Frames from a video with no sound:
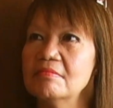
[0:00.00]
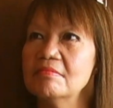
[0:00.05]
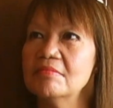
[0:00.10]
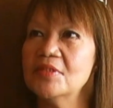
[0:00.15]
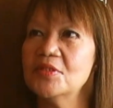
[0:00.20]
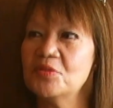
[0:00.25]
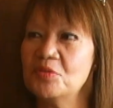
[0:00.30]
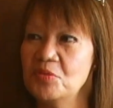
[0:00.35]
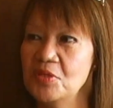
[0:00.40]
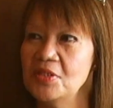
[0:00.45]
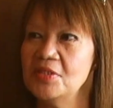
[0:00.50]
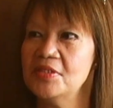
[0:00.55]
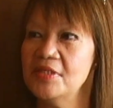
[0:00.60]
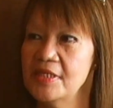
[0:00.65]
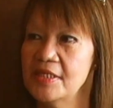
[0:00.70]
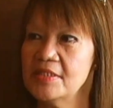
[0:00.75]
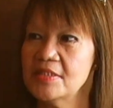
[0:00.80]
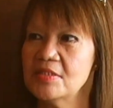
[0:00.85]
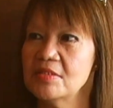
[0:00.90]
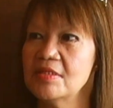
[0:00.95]
the
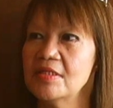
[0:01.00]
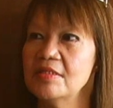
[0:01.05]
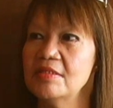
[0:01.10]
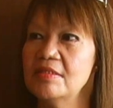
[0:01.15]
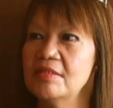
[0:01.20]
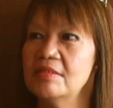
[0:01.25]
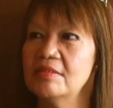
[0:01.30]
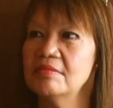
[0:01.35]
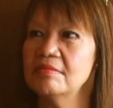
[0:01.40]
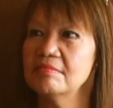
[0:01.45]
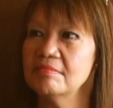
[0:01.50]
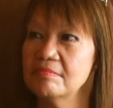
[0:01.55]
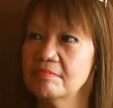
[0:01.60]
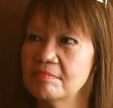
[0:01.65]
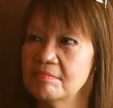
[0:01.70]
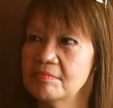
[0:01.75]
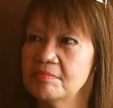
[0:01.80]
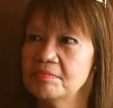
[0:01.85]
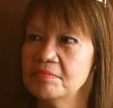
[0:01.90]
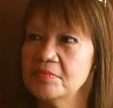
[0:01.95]
critics, okay, the
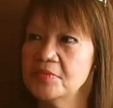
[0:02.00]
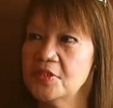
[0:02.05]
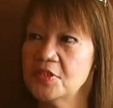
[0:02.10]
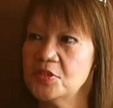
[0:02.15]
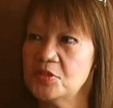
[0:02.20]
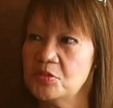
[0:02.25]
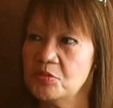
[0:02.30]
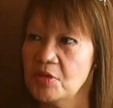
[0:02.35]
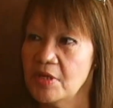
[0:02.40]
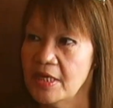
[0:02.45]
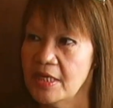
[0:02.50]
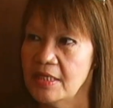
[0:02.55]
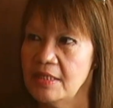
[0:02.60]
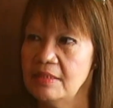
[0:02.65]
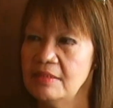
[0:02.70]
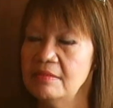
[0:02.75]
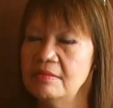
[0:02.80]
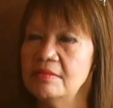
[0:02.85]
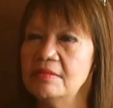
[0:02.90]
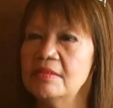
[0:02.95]

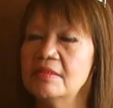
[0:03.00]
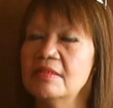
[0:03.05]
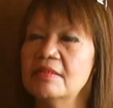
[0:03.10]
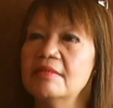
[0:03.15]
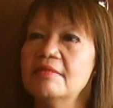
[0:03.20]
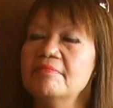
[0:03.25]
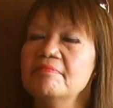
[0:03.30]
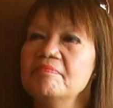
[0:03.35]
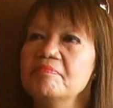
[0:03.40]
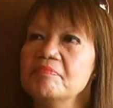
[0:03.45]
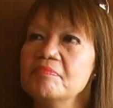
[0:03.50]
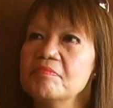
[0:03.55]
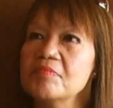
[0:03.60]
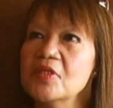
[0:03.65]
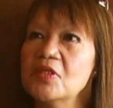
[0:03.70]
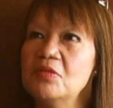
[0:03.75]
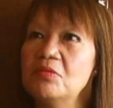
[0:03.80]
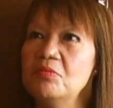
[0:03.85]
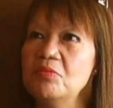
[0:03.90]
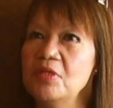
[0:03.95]
trained
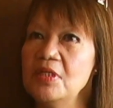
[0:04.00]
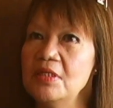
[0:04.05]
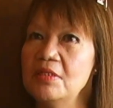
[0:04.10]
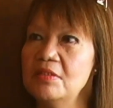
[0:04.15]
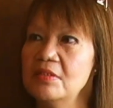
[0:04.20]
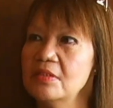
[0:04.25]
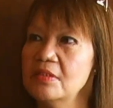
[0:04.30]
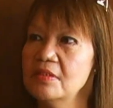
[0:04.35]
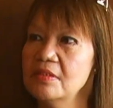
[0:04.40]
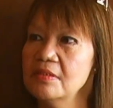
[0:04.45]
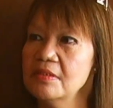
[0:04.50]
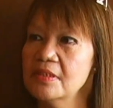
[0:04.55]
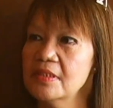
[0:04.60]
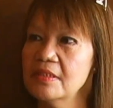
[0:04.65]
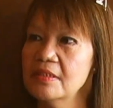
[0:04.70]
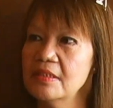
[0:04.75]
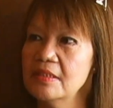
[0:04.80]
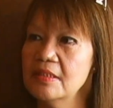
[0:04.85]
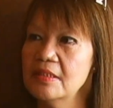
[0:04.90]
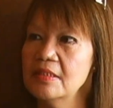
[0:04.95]
reader,
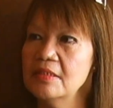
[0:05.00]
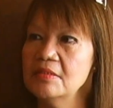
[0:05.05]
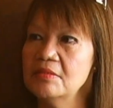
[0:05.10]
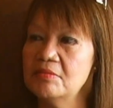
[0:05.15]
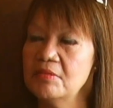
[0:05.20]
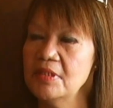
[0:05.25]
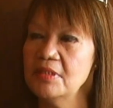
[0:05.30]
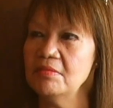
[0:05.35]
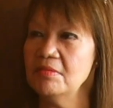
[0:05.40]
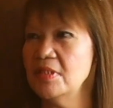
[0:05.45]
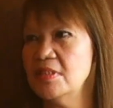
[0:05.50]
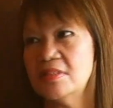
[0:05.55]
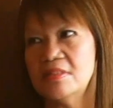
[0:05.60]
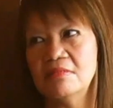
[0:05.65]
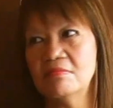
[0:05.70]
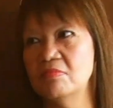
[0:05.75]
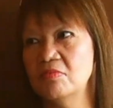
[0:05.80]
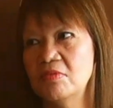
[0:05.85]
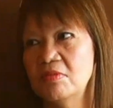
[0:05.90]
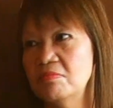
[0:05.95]
okay, it's
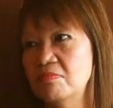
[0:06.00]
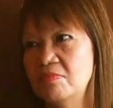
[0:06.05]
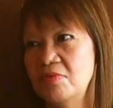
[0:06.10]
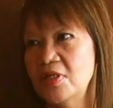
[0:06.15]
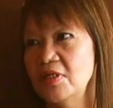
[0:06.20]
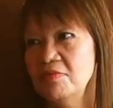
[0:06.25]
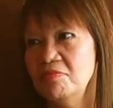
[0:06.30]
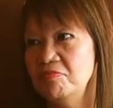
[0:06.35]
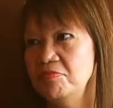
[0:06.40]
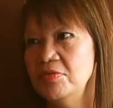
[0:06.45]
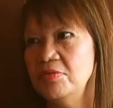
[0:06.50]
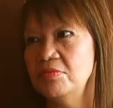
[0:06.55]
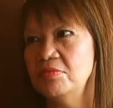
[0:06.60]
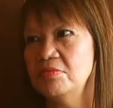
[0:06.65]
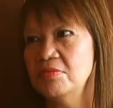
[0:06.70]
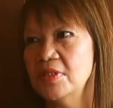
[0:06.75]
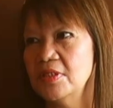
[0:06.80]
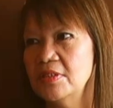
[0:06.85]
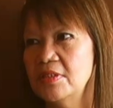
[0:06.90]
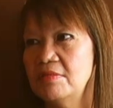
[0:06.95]
very few,
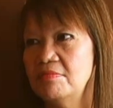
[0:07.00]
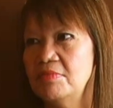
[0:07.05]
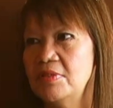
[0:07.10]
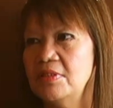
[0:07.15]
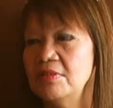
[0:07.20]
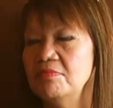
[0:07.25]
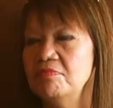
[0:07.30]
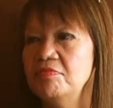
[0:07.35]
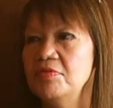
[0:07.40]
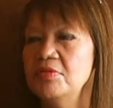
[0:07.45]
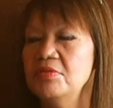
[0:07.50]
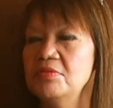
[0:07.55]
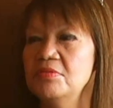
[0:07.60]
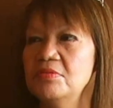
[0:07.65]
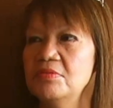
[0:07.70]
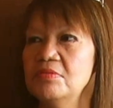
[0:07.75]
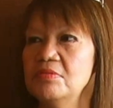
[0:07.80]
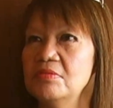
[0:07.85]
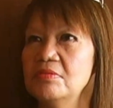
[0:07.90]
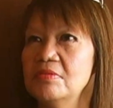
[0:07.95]
okay, there are very
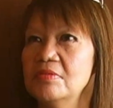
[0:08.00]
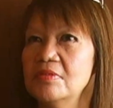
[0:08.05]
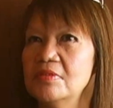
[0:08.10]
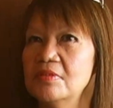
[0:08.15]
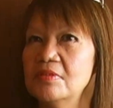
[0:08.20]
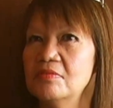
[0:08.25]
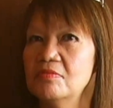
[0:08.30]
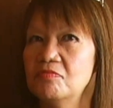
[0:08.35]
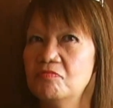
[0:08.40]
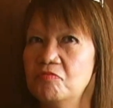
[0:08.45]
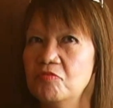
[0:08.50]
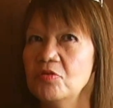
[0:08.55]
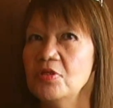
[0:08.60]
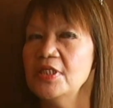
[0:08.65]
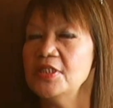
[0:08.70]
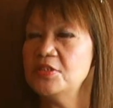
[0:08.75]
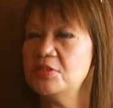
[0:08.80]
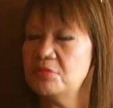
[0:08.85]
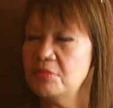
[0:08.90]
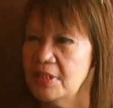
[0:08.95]
few
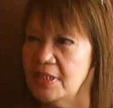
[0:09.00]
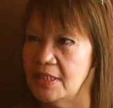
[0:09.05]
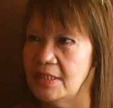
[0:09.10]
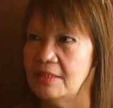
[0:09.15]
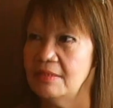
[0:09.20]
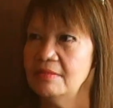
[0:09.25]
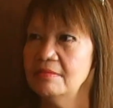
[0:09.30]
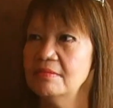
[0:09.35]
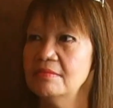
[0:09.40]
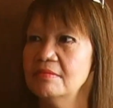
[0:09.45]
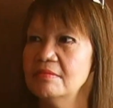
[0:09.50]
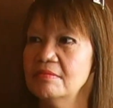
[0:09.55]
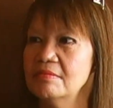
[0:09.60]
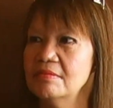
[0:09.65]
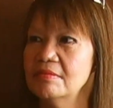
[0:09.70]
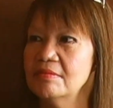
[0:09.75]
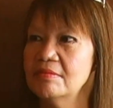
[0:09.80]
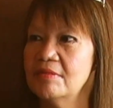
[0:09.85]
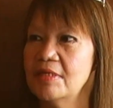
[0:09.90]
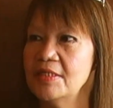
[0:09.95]
fully trained
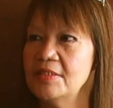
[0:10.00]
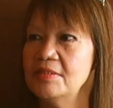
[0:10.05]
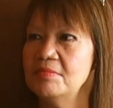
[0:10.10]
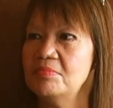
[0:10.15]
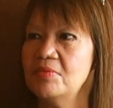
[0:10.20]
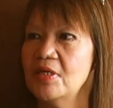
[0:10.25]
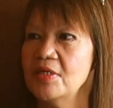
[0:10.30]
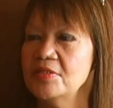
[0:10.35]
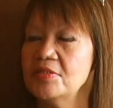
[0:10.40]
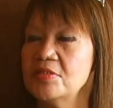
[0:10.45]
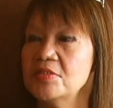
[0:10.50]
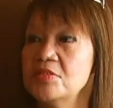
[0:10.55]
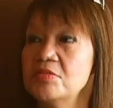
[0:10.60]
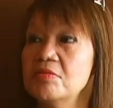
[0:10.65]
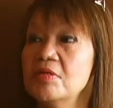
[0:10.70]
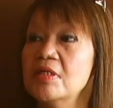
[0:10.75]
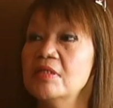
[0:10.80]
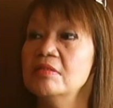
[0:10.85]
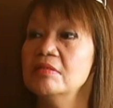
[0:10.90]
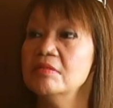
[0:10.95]
creative writers who
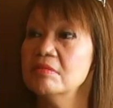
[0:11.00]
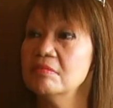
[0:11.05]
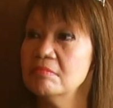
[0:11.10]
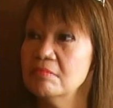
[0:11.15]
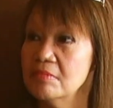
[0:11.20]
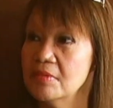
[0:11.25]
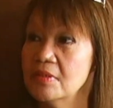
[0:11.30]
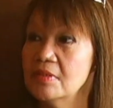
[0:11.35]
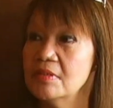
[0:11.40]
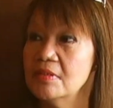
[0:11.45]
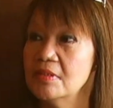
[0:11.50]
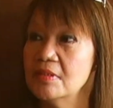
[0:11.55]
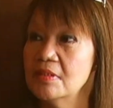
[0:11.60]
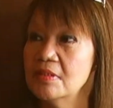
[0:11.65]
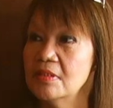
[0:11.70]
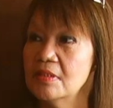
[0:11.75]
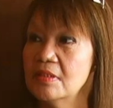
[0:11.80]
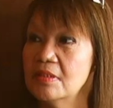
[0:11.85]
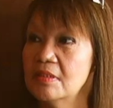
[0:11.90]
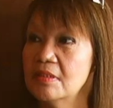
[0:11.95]
can
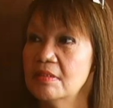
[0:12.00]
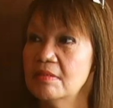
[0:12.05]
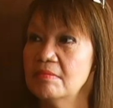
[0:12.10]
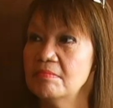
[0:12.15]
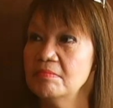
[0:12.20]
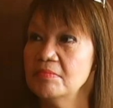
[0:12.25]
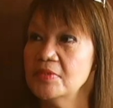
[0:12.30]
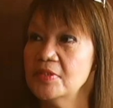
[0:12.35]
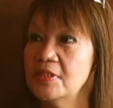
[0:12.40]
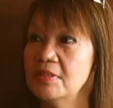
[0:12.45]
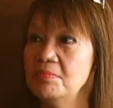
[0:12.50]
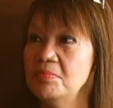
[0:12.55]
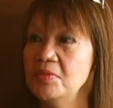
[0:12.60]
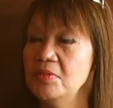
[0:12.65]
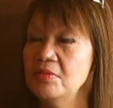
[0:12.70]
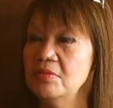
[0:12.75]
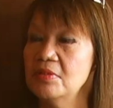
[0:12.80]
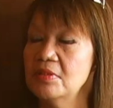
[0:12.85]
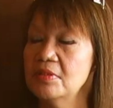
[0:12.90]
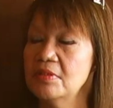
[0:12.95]
give
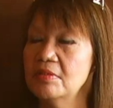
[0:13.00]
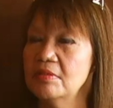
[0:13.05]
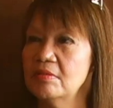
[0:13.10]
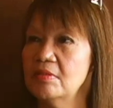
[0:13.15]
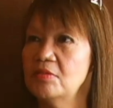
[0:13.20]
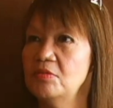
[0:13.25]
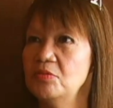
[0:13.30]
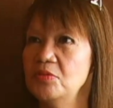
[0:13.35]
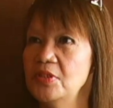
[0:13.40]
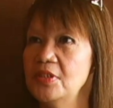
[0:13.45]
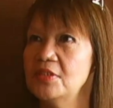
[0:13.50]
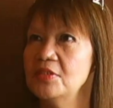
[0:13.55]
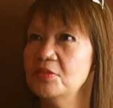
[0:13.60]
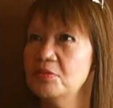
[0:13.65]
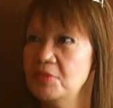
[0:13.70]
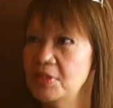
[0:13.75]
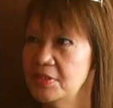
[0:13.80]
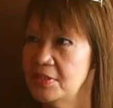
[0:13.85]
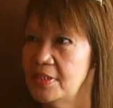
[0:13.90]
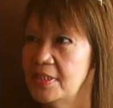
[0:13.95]
you a real
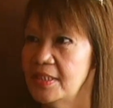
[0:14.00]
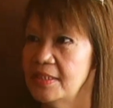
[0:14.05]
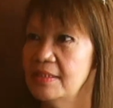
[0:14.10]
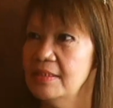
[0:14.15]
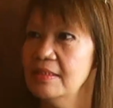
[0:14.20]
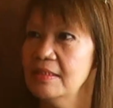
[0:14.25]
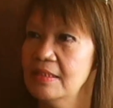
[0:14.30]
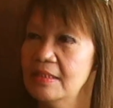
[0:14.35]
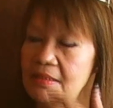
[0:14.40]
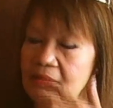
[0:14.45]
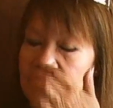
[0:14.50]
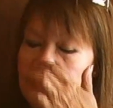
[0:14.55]
critique, you know,